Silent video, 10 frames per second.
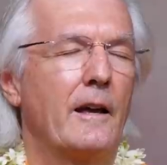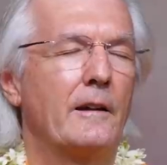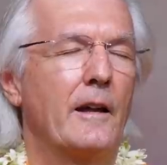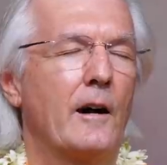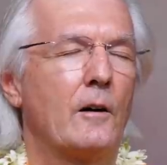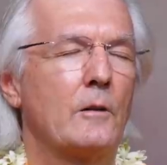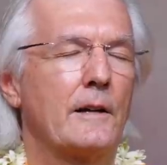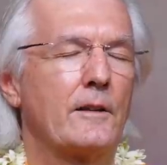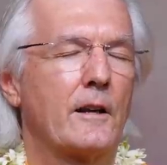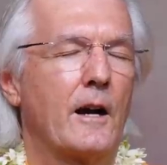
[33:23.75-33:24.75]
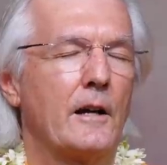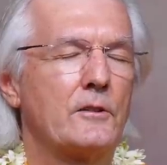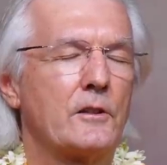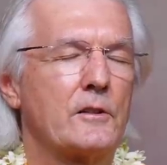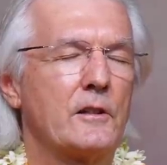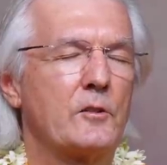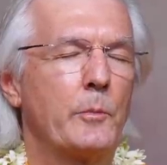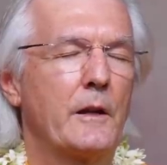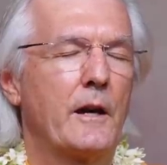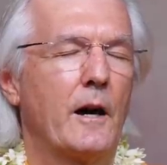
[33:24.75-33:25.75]
Now let the consciousness
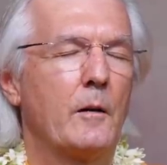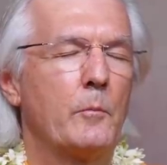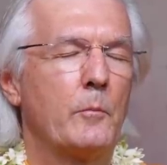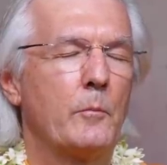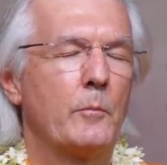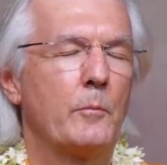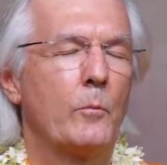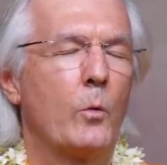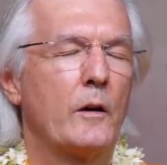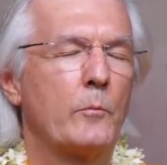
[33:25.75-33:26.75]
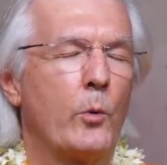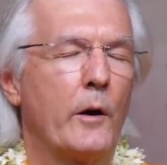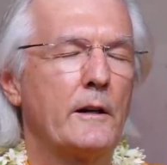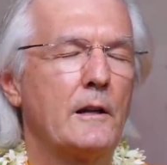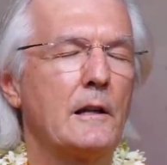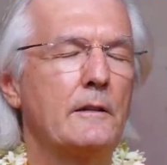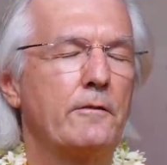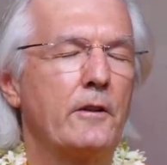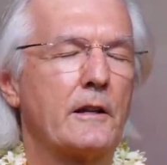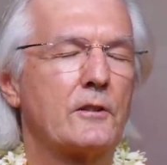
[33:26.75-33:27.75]
become one pointedly
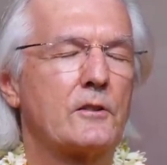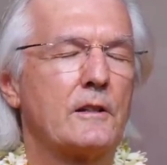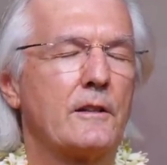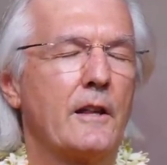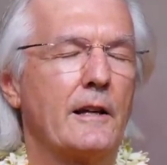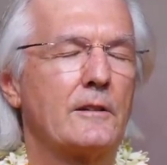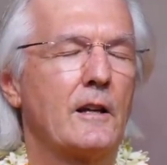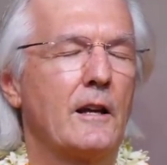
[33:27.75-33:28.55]
fixed at that